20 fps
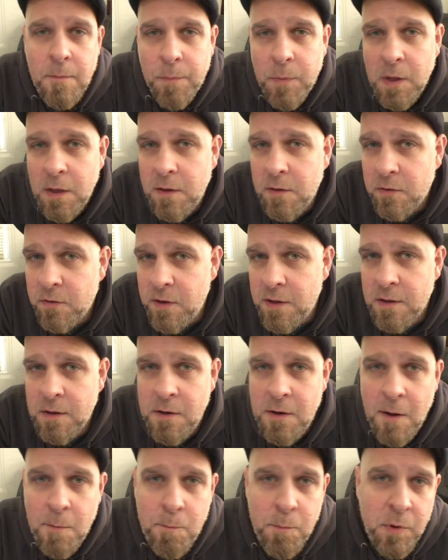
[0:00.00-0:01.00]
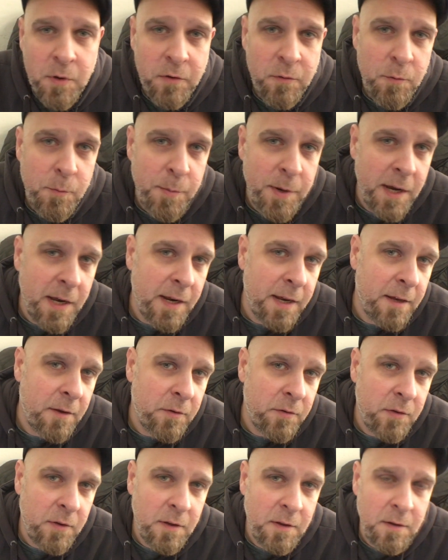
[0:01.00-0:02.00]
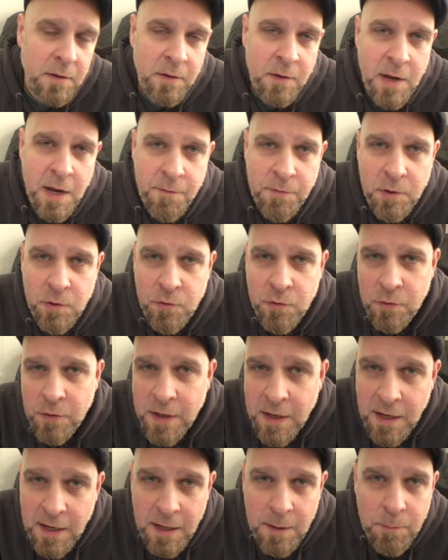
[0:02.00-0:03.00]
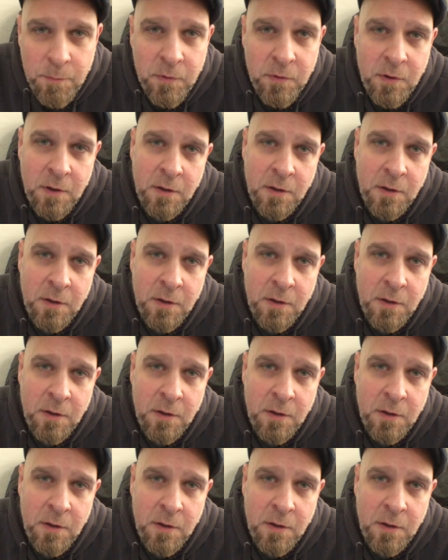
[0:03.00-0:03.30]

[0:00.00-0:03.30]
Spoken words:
And you see the numbers repeating, you see that you have the dreams,